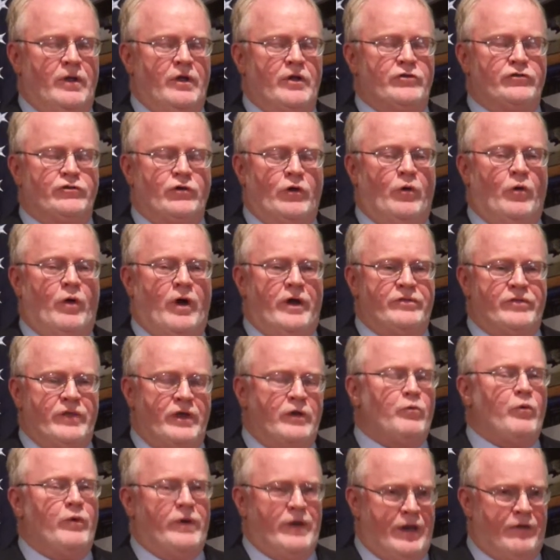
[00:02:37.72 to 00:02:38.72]
So I
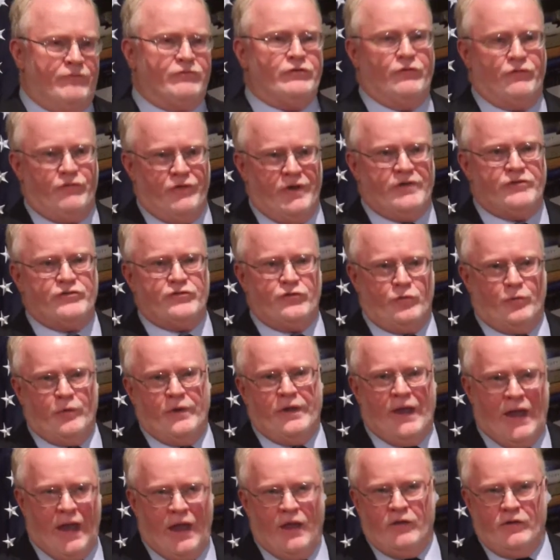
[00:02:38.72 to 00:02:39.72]
think we have to face the
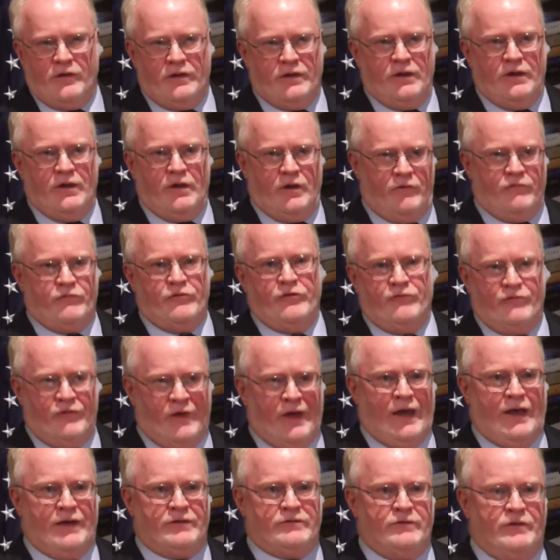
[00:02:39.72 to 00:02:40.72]
reality of the
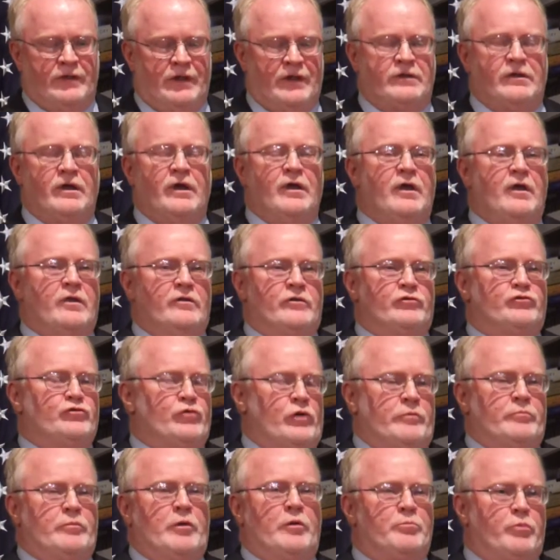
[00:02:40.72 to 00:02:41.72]
fact that the
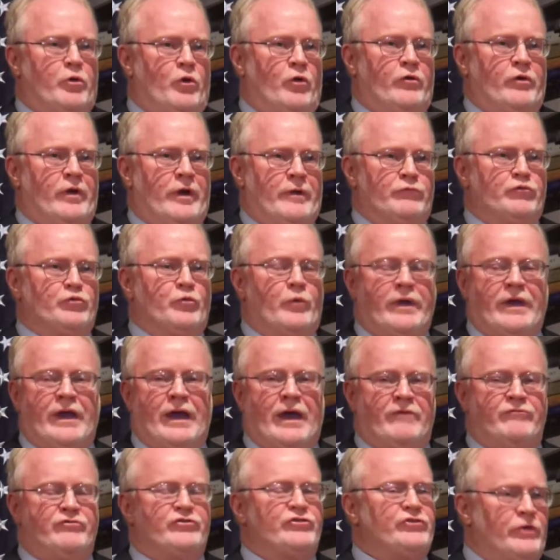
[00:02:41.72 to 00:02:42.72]
treatment programs we
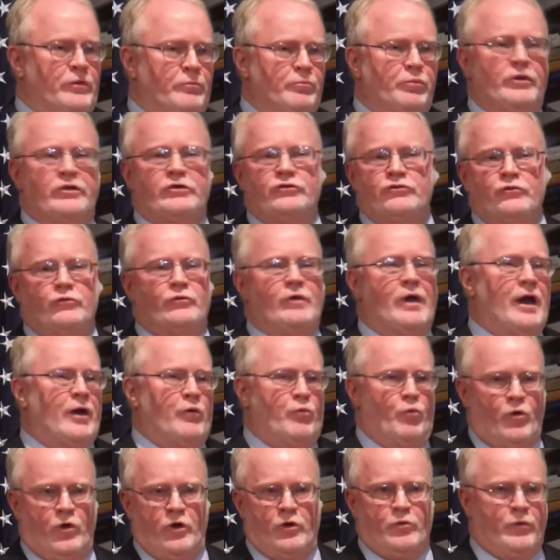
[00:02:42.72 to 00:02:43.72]
have simply do
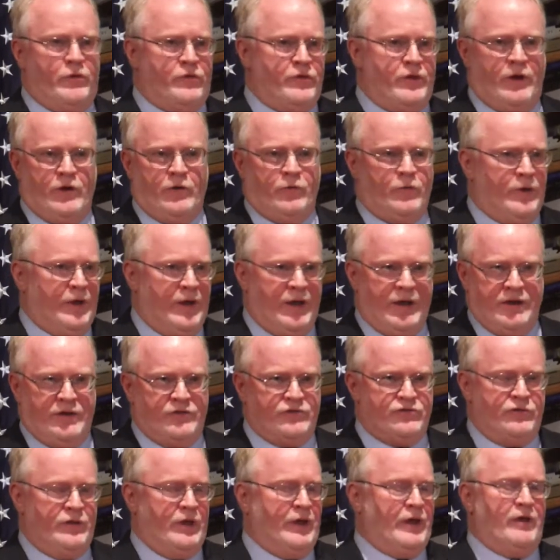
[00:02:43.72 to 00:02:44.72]
not work with heroin
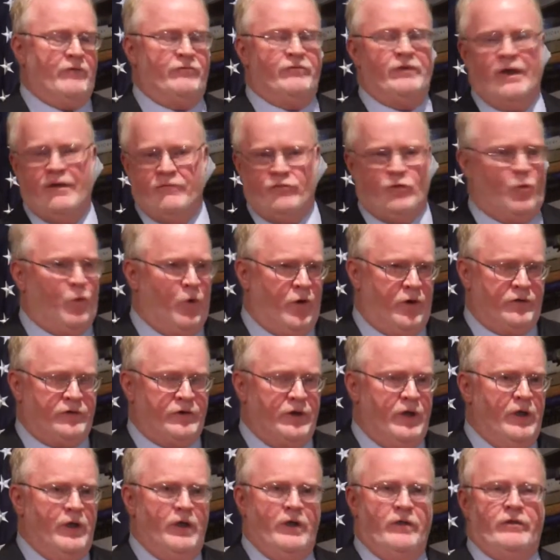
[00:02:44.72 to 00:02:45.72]
addicts. They have never worked,
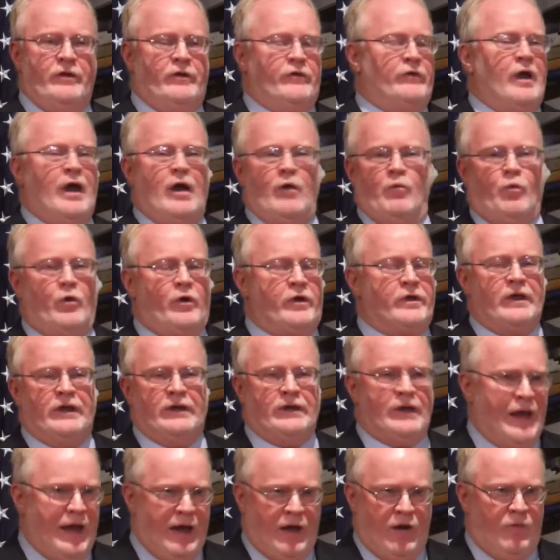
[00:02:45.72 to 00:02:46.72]
they're not
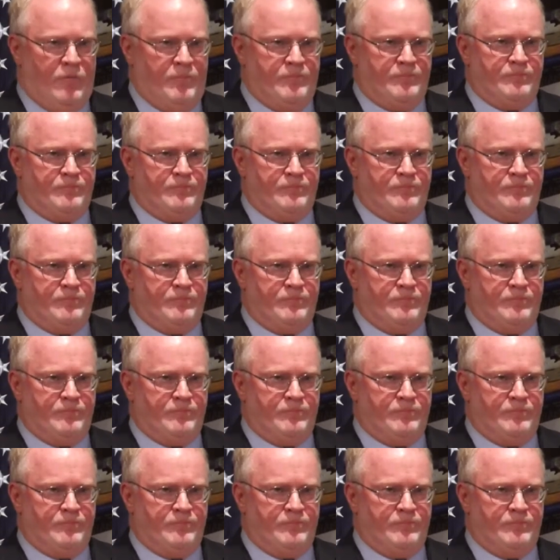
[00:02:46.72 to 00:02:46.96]
working now.